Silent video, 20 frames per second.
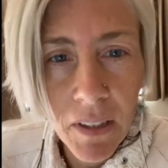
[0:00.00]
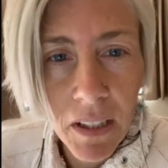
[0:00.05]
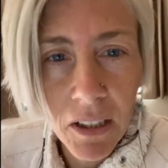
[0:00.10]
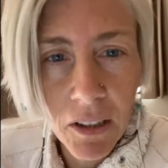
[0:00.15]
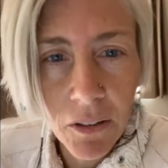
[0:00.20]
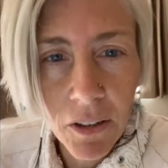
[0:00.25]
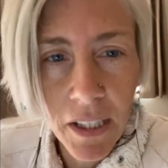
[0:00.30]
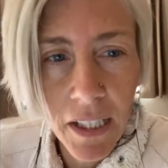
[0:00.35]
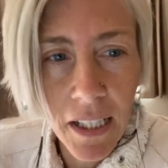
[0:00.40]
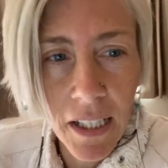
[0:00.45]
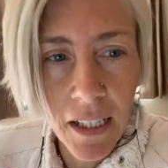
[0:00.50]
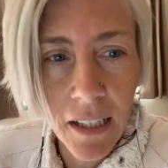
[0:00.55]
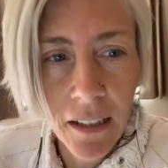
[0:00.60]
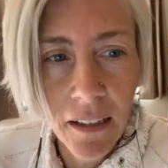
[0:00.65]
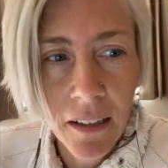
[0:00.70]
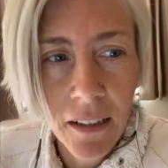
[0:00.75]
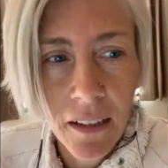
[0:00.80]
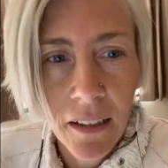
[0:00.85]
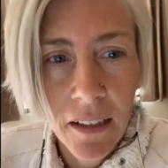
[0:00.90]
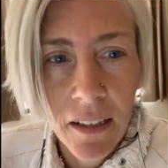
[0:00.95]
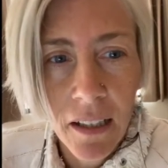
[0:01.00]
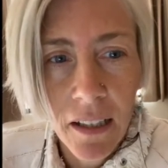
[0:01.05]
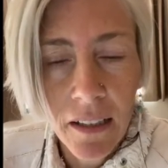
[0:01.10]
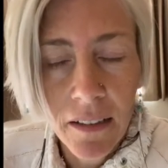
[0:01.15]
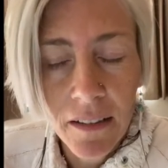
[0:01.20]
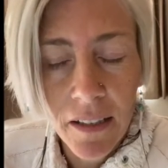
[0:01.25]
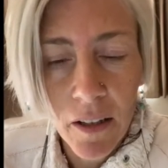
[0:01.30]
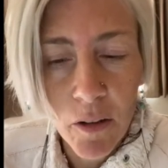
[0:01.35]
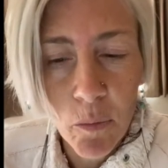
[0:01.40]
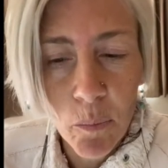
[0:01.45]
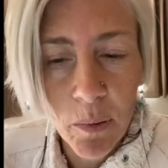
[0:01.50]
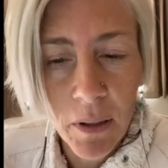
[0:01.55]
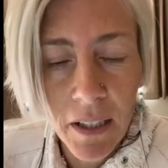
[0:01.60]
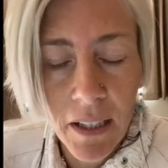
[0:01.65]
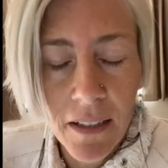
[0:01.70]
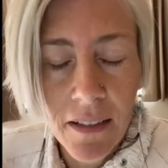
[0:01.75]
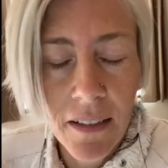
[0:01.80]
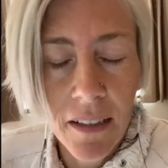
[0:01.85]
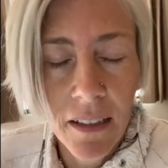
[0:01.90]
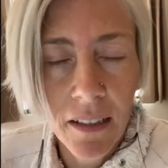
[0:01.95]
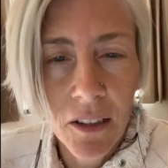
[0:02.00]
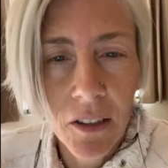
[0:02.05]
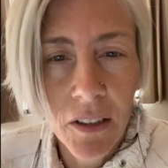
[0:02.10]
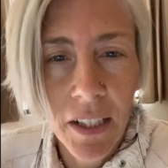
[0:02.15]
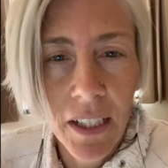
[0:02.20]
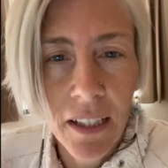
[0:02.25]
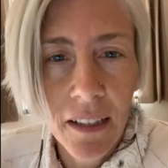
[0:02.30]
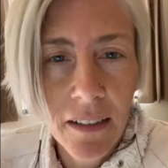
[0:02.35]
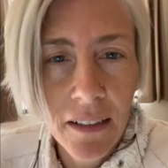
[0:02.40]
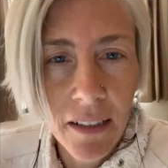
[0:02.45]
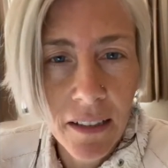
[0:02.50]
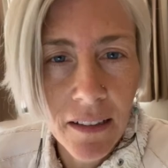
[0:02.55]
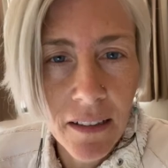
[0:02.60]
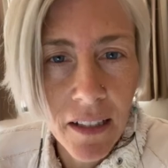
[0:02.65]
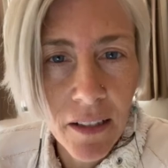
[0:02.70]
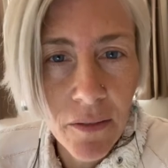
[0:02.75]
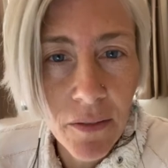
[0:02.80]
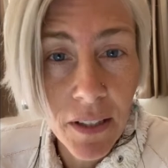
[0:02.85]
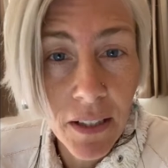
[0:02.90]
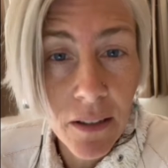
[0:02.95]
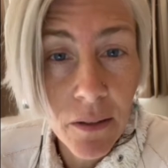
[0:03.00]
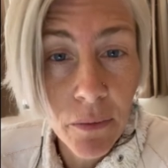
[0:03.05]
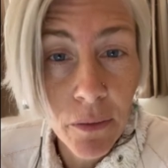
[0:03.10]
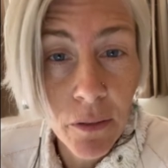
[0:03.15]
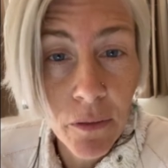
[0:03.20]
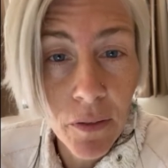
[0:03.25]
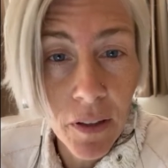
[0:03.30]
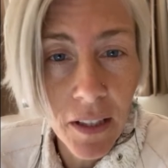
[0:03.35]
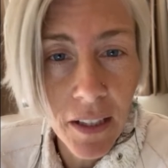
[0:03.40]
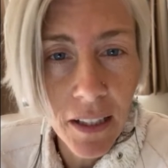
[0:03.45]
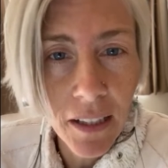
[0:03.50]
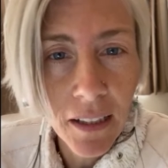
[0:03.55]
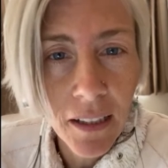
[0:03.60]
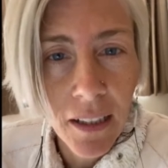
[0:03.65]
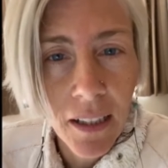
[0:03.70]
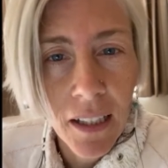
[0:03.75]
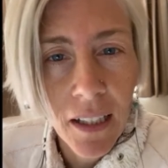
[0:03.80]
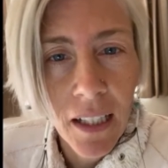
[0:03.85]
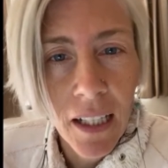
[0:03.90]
creating a safe place and creating sex life that's fulfilling.